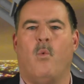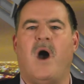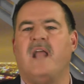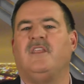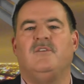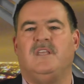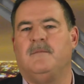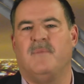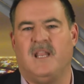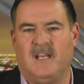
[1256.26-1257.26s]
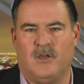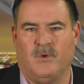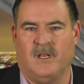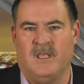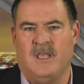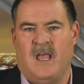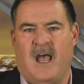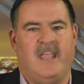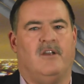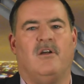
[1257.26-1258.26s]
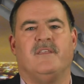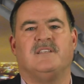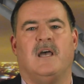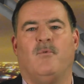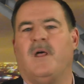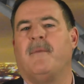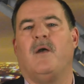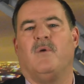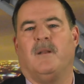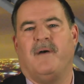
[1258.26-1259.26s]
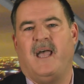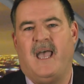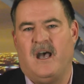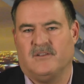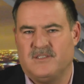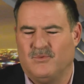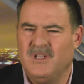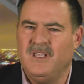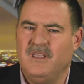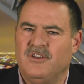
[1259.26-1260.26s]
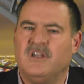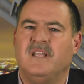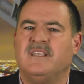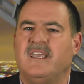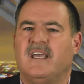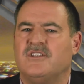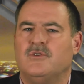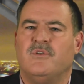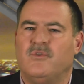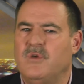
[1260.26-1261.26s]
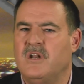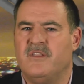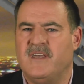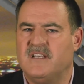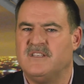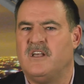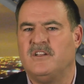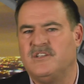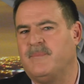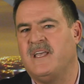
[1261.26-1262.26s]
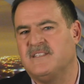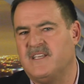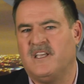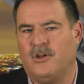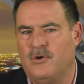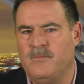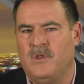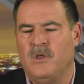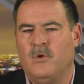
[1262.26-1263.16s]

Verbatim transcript: Why do you need money liquid? I hear all the time, well, I might want to buy a house. Really? You're going to take out two or three hundred thousand dollars to buy a second home?